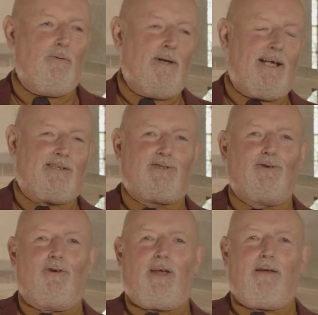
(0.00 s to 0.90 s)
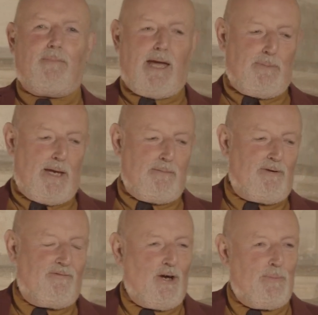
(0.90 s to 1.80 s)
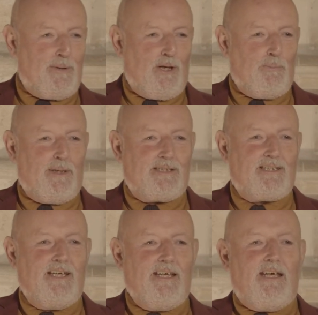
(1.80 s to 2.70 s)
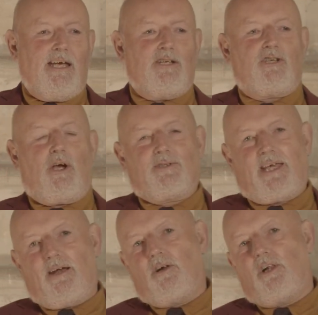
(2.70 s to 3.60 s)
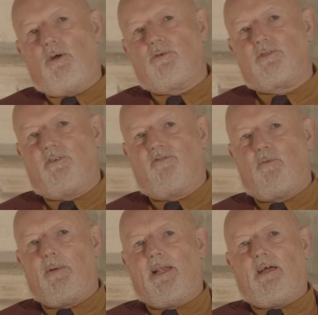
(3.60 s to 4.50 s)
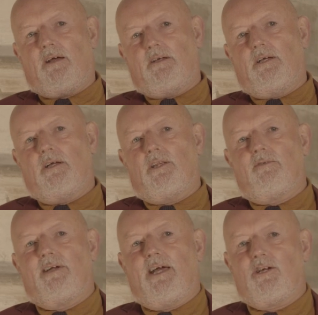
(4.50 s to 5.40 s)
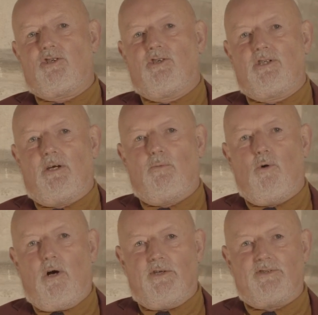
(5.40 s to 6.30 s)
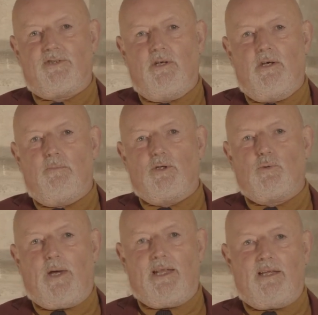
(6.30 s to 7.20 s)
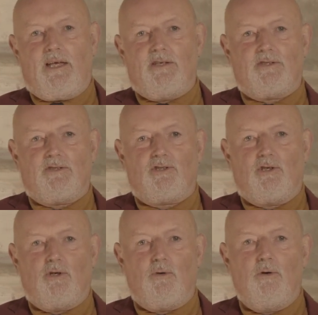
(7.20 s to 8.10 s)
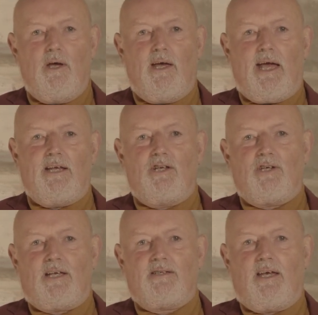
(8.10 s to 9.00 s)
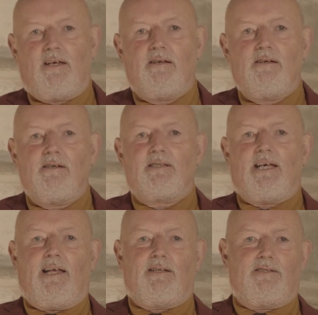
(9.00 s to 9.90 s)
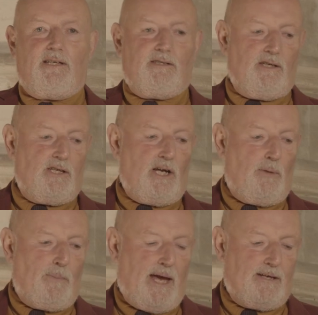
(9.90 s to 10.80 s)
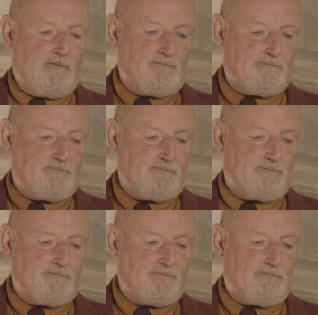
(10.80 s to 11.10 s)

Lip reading: Well, that story may be proverbial, but it shows how close and familiar the relationship was between these 2 energetic, talented young men.